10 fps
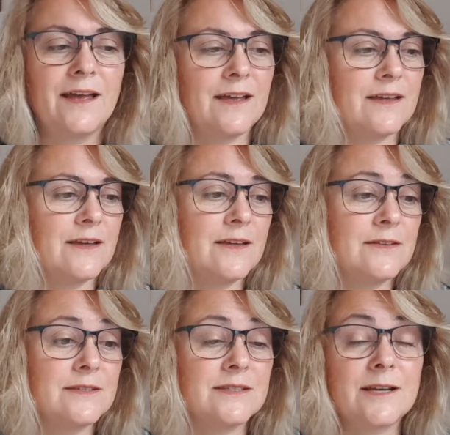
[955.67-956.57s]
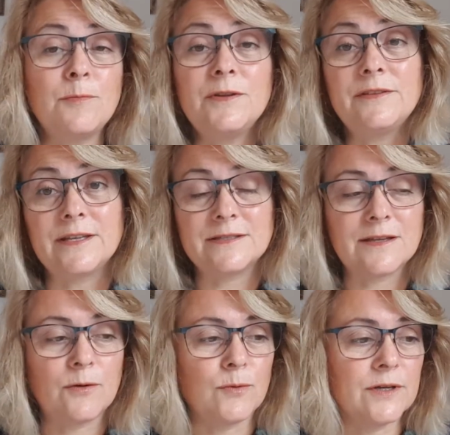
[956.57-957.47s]
There's a couple of things
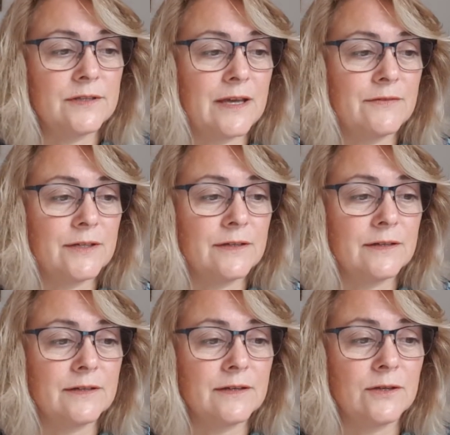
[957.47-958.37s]
that are worth having